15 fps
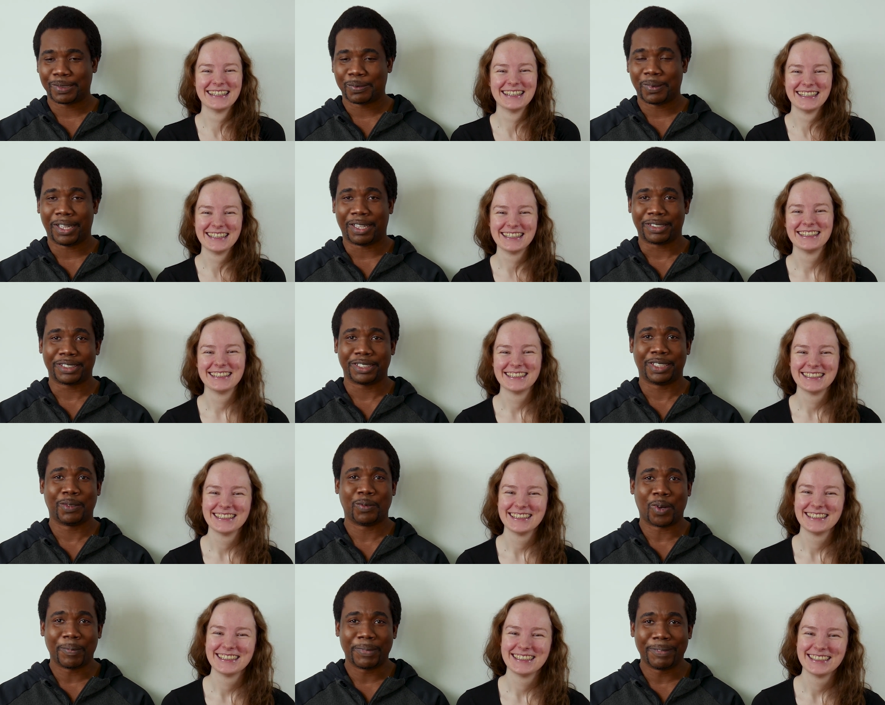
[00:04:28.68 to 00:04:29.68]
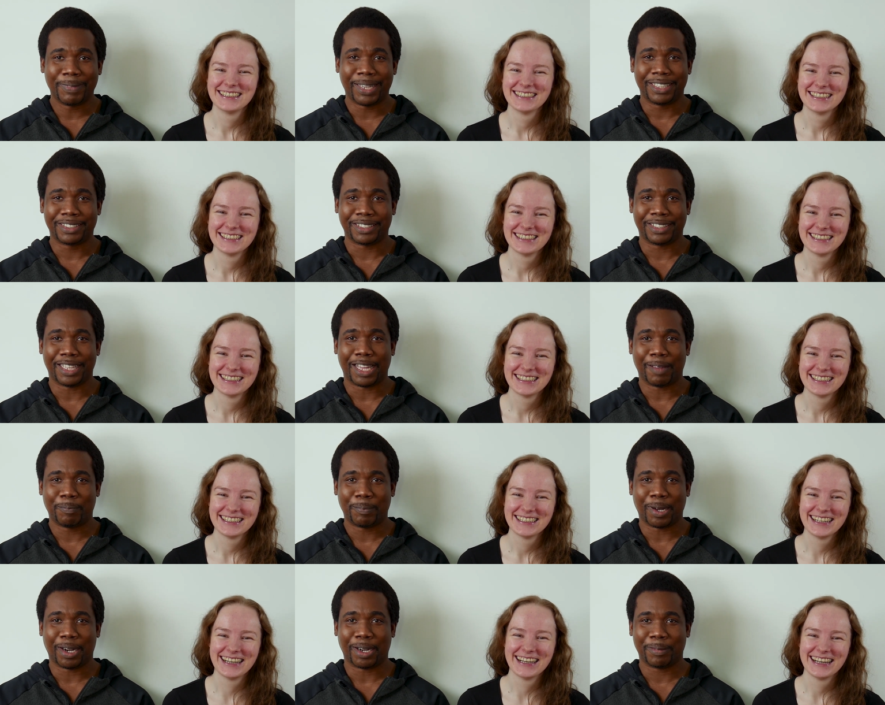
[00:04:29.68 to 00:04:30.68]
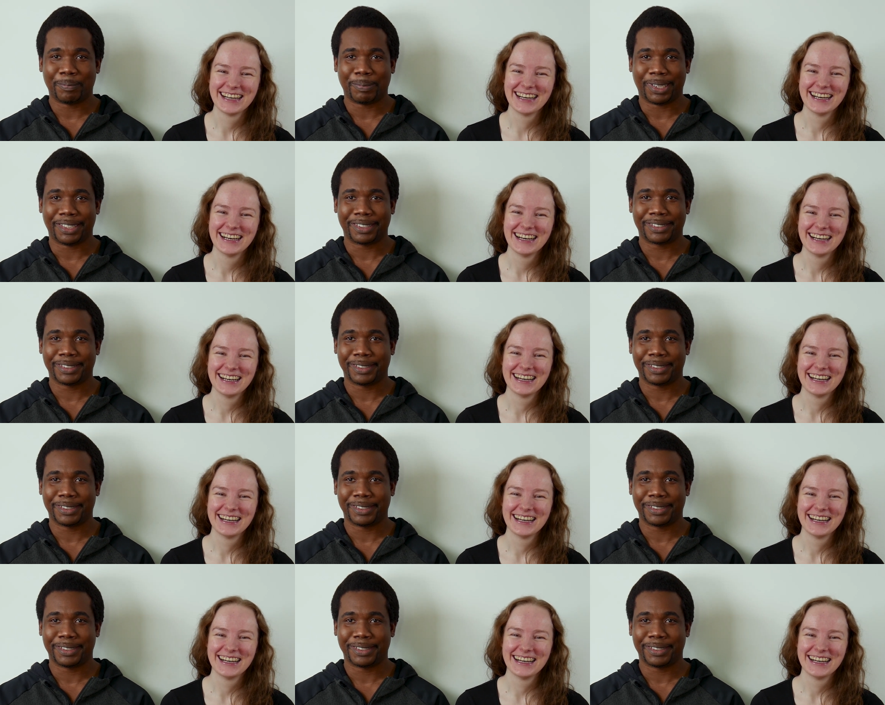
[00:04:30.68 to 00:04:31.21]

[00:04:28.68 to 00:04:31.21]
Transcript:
Speaker 1: as well. She didn't want me to mention that part, but